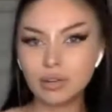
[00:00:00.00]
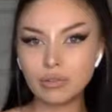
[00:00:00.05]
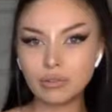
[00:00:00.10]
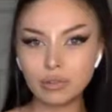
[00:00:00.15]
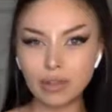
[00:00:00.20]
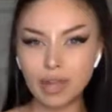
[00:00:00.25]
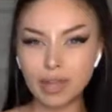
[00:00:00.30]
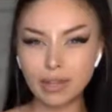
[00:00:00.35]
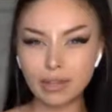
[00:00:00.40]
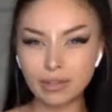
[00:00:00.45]

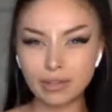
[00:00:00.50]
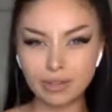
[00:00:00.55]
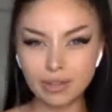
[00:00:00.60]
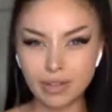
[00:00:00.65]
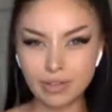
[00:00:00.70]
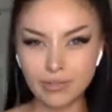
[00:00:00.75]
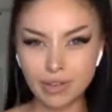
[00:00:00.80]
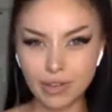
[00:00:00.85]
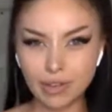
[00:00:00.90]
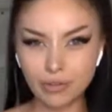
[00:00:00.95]
like
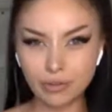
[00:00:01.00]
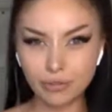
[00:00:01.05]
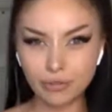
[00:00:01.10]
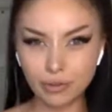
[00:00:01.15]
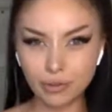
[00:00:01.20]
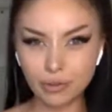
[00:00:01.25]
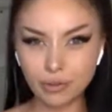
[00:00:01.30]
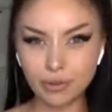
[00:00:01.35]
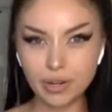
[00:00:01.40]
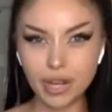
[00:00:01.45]
living
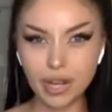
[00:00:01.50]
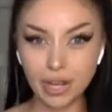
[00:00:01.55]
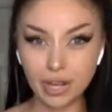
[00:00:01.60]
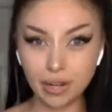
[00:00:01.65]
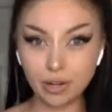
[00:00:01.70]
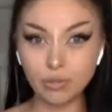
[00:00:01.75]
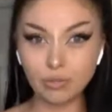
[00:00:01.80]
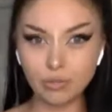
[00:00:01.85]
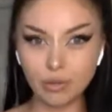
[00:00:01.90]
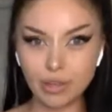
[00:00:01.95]
food
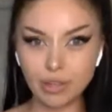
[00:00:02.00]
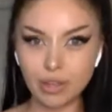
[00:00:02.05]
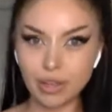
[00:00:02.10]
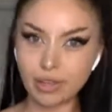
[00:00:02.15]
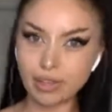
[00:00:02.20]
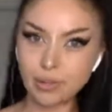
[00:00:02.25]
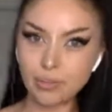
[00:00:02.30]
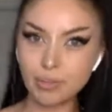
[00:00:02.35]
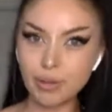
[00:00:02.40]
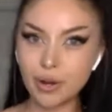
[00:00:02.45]
in with
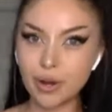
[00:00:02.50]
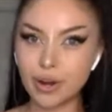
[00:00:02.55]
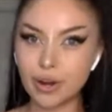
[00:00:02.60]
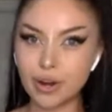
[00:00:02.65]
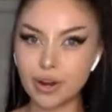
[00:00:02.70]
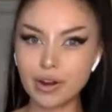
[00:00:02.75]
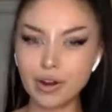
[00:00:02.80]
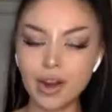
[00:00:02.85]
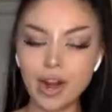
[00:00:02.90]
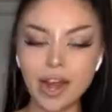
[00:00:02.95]
like the
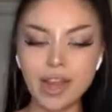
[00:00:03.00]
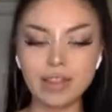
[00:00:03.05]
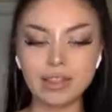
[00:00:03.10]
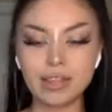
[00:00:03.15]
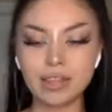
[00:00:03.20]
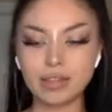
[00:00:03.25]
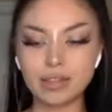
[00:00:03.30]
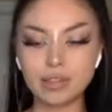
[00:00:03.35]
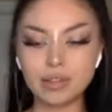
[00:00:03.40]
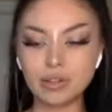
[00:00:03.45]
burger and
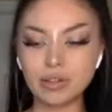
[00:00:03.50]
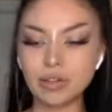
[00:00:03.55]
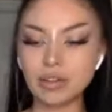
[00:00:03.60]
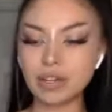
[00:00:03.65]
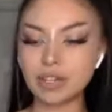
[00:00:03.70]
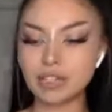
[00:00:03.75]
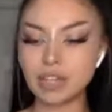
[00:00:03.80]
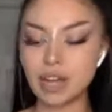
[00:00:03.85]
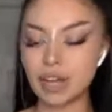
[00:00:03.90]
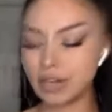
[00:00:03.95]
like the
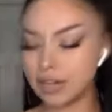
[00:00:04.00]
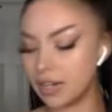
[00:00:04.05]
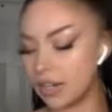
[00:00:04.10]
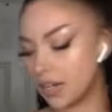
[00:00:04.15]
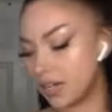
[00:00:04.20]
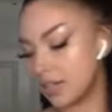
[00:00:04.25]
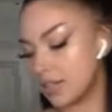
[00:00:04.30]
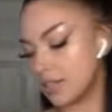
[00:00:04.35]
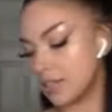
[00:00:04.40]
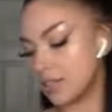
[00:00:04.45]
cooked
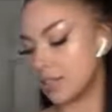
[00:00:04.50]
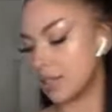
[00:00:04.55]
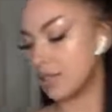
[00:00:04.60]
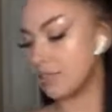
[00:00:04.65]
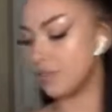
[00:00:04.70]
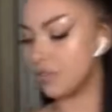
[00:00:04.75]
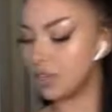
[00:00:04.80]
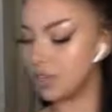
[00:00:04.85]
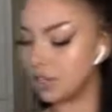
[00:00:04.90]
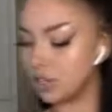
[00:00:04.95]
onions and
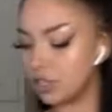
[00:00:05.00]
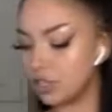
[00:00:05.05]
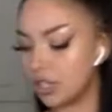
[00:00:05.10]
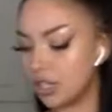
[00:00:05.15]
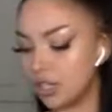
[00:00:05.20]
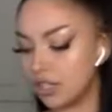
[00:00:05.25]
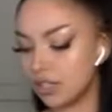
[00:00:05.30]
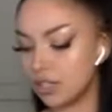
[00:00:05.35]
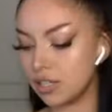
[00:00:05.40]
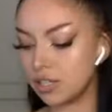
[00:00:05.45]
the vegan
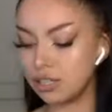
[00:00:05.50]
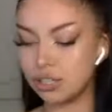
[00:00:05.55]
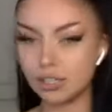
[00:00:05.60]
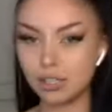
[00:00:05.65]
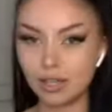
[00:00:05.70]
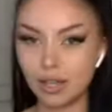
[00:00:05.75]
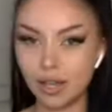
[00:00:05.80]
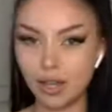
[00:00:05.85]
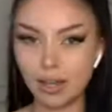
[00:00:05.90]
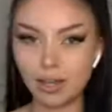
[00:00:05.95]
cheese. It
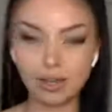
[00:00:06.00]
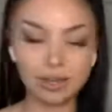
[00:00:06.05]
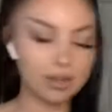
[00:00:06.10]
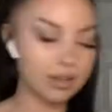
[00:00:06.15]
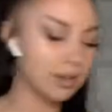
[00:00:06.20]
just like